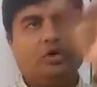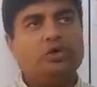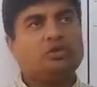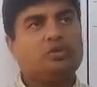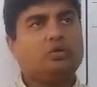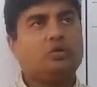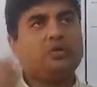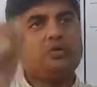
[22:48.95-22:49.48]

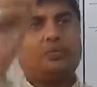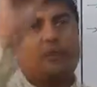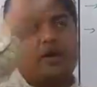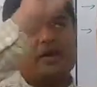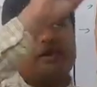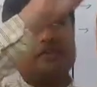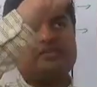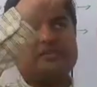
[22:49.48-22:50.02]
So the
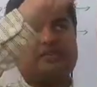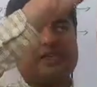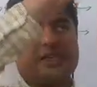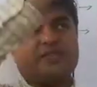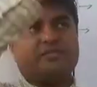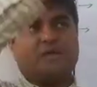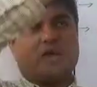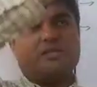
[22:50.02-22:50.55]
pollination is
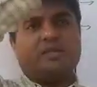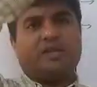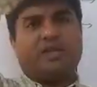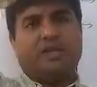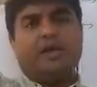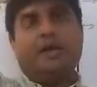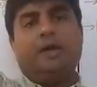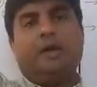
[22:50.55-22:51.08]
taken from
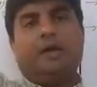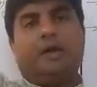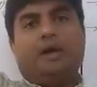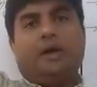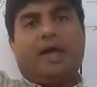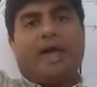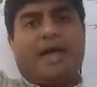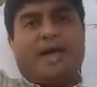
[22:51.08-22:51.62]
the
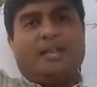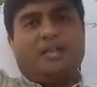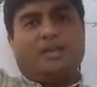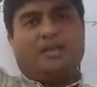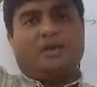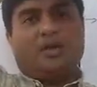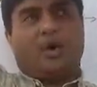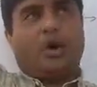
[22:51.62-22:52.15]

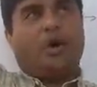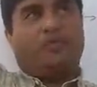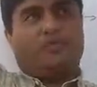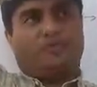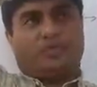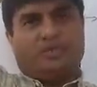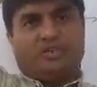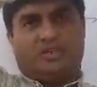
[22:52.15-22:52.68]
anther
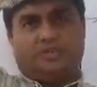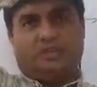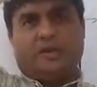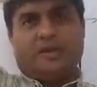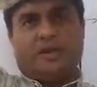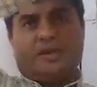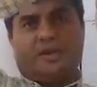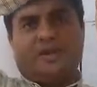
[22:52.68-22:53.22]
of this
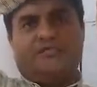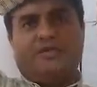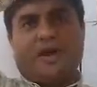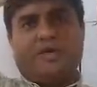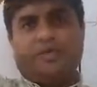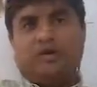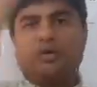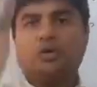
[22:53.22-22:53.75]
particular
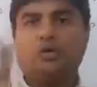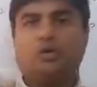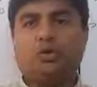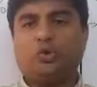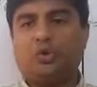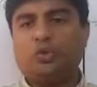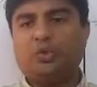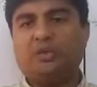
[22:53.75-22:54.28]
flower
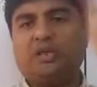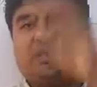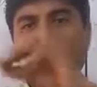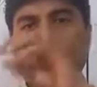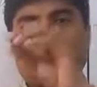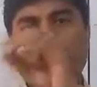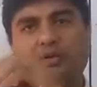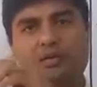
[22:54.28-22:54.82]
to the